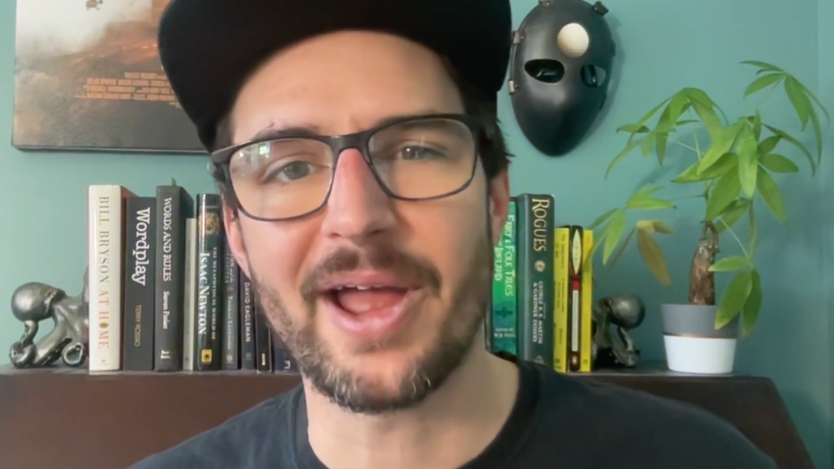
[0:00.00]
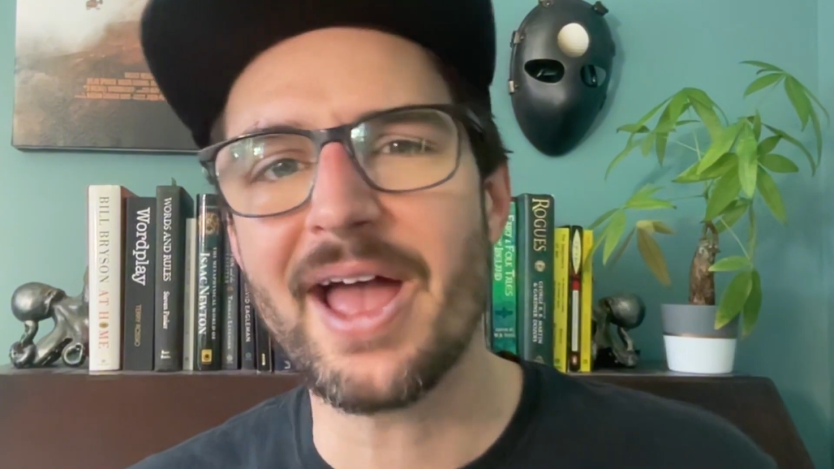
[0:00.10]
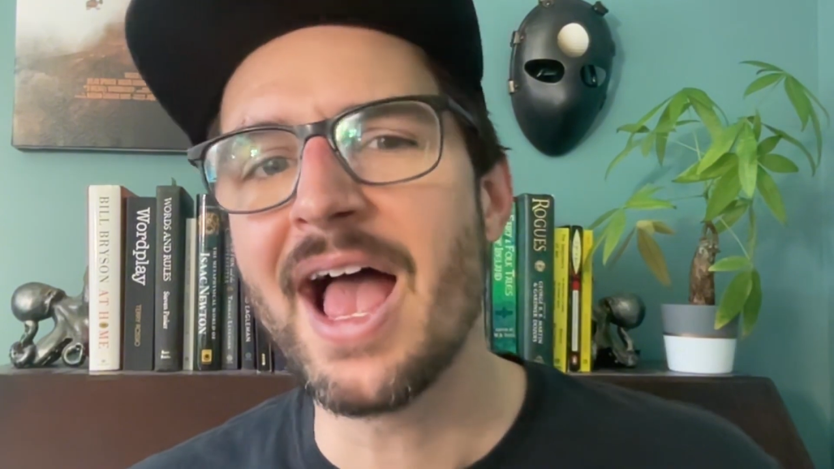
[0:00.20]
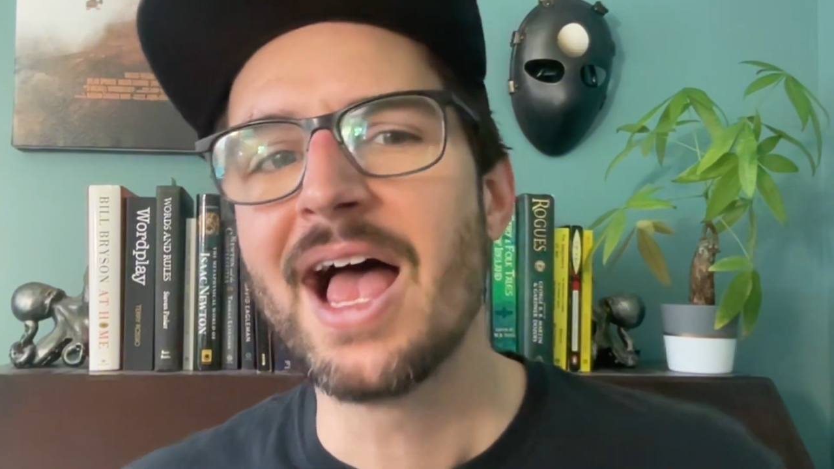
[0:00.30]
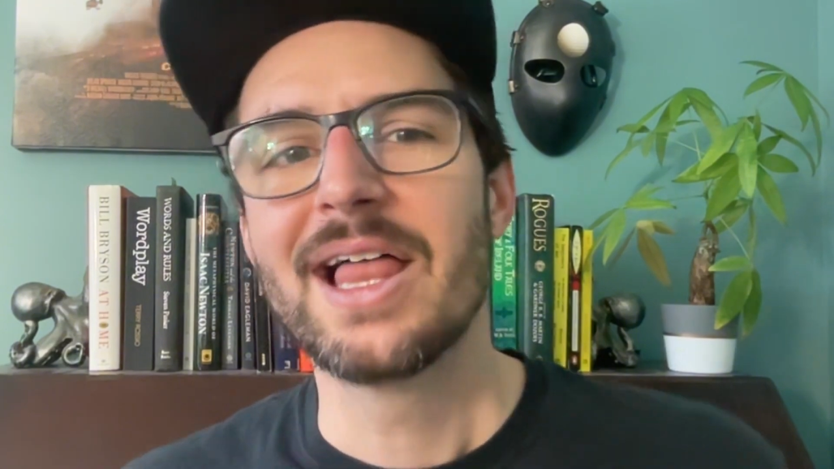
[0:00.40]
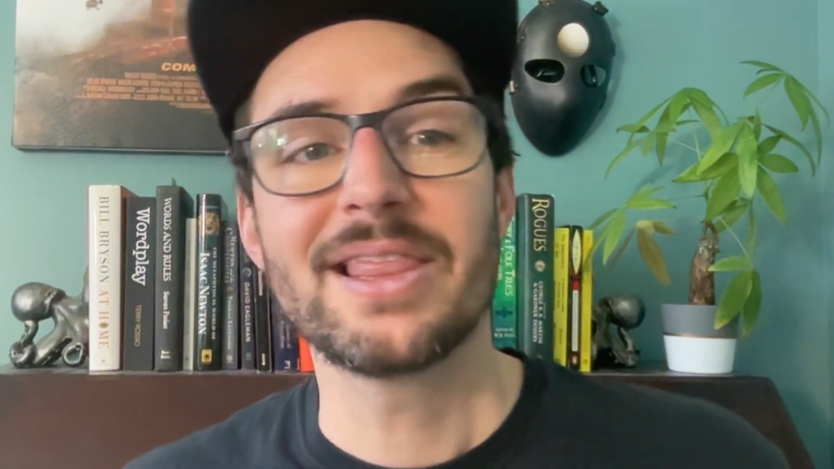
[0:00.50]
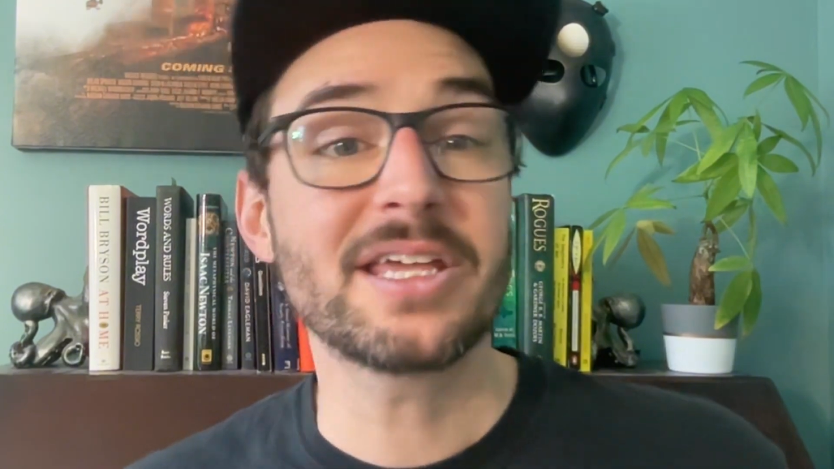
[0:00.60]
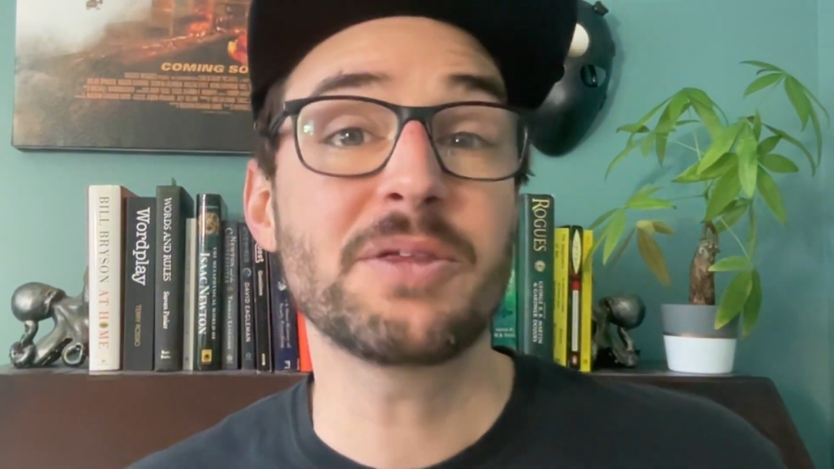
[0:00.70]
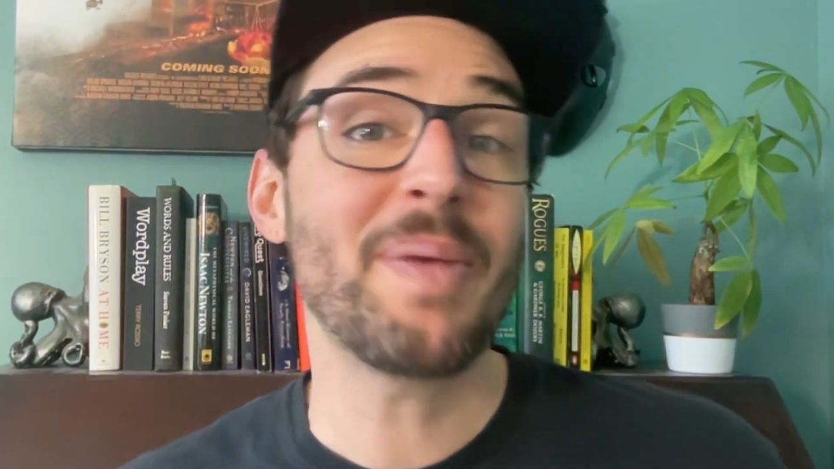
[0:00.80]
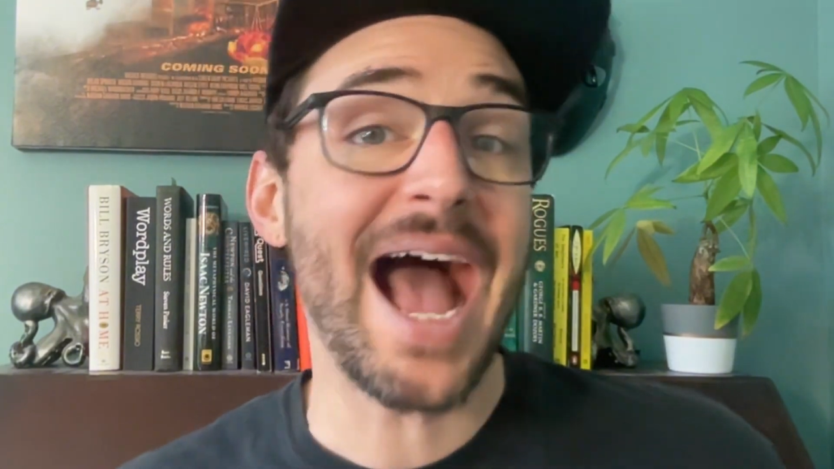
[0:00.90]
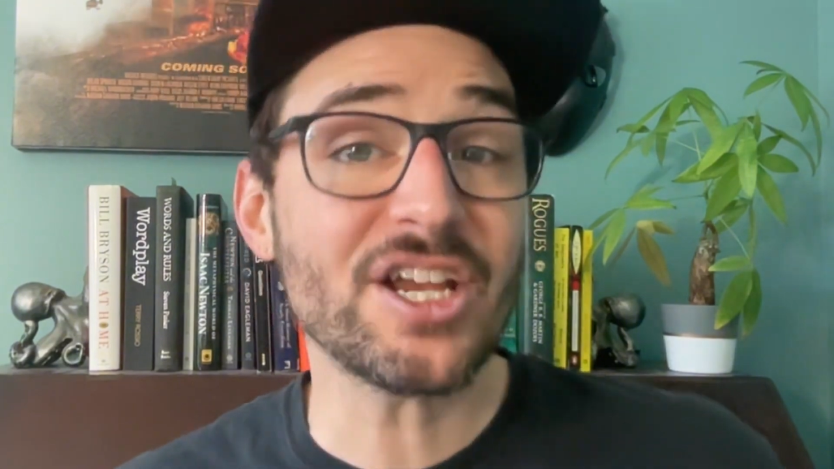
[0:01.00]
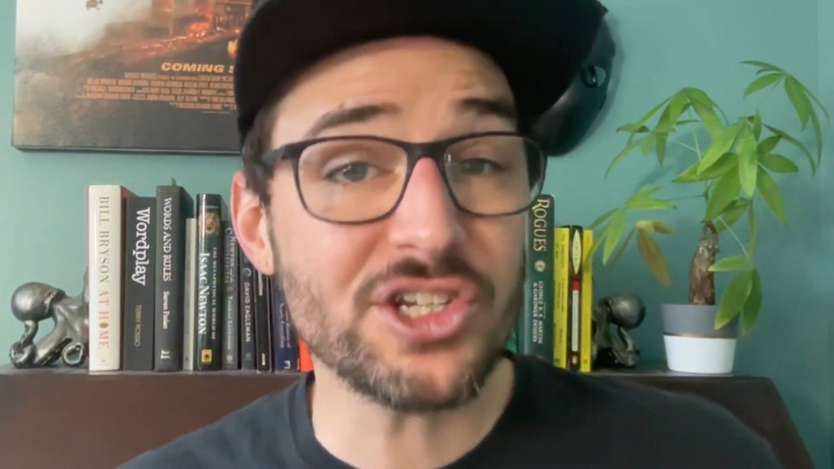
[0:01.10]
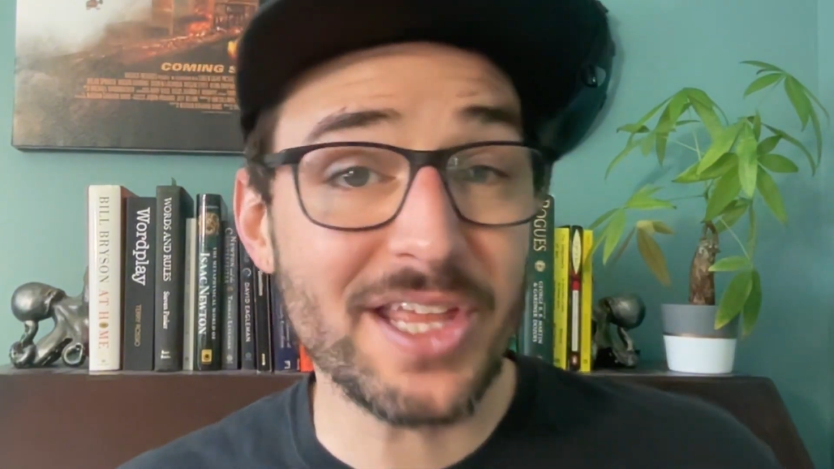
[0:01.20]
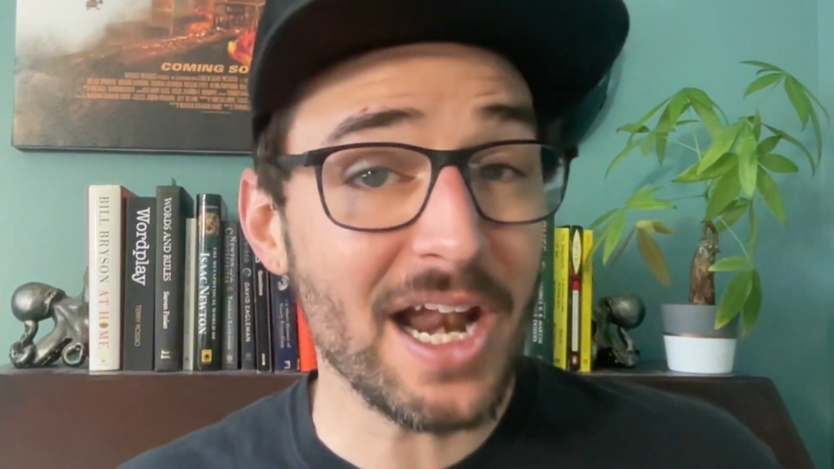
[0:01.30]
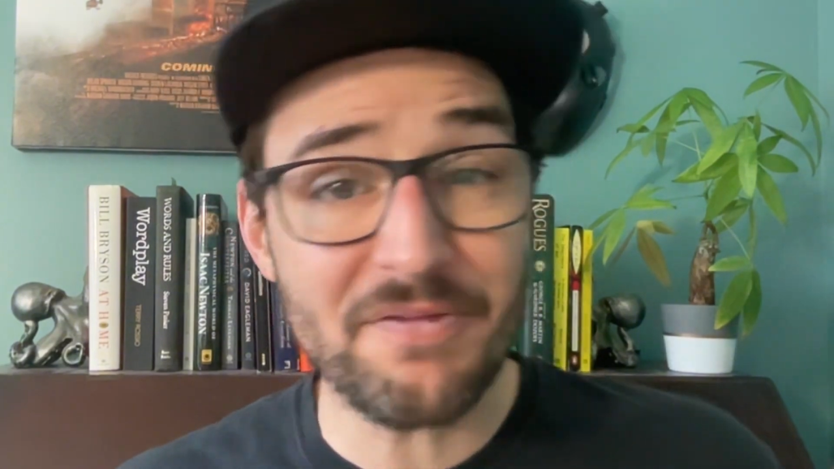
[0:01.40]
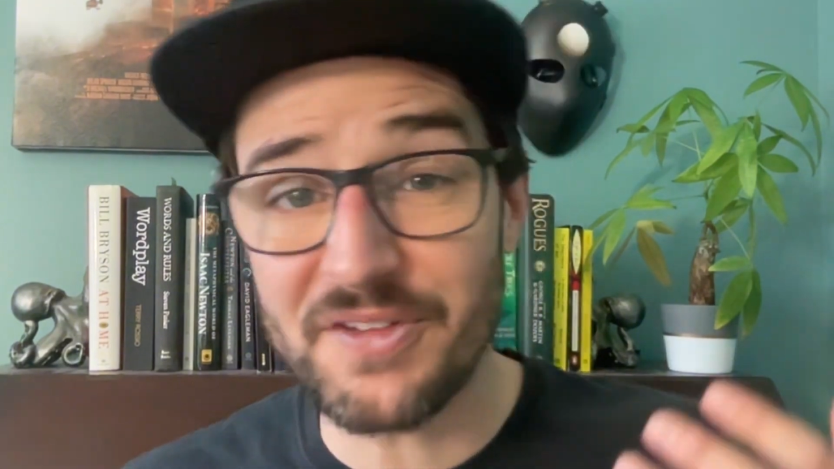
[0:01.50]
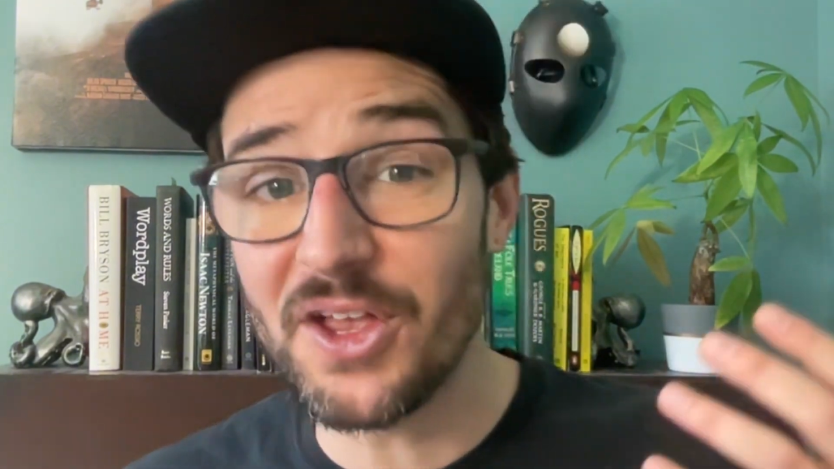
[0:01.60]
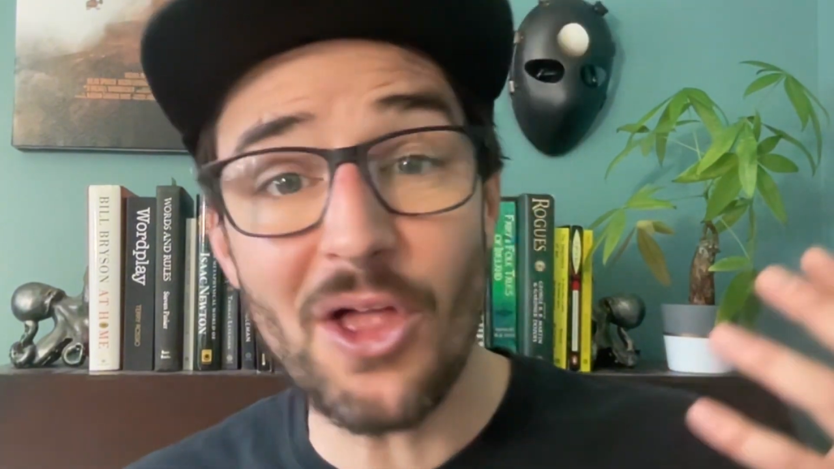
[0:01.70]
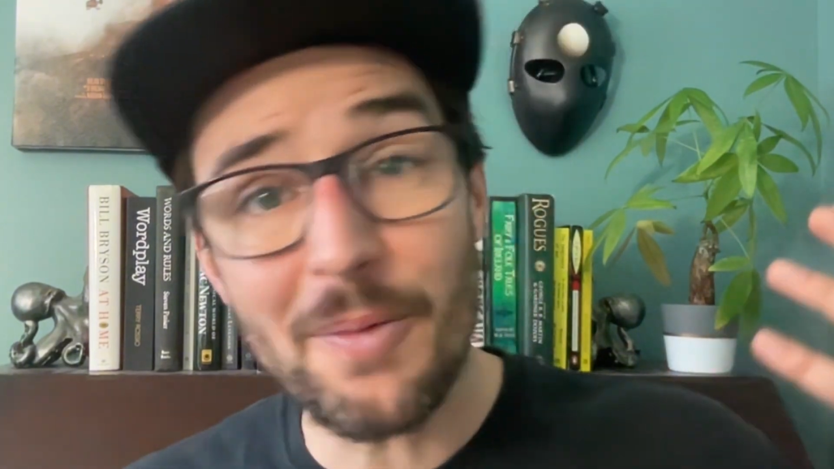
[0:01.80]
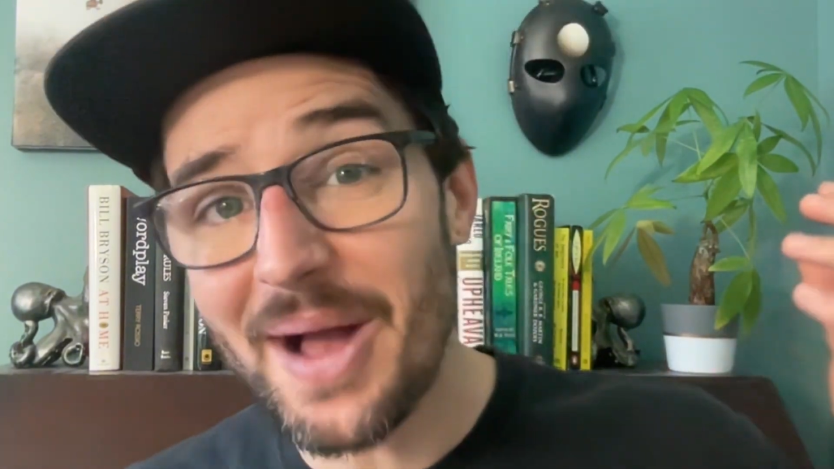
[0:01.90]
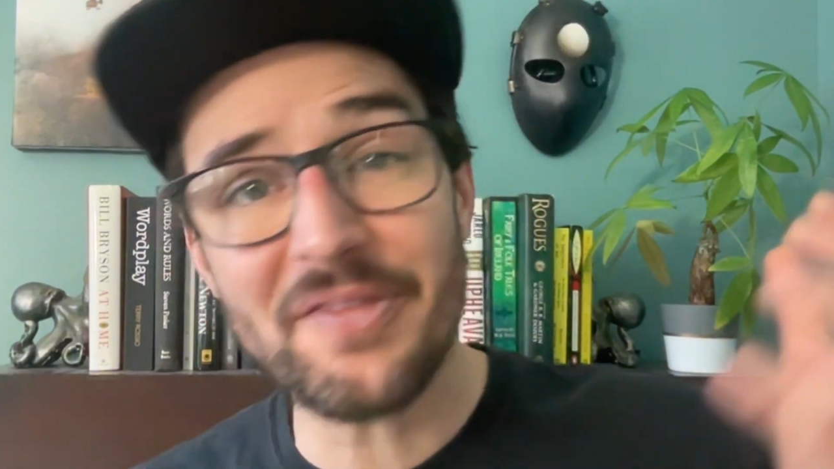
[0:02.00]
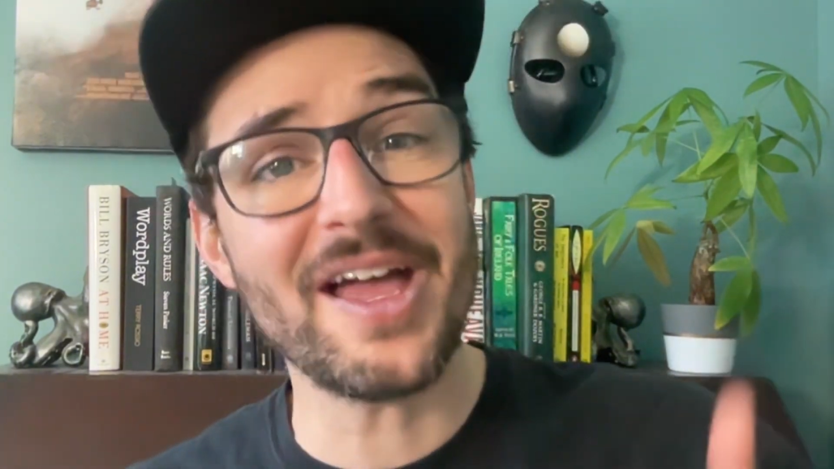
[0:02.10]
it, like the passion that I feel about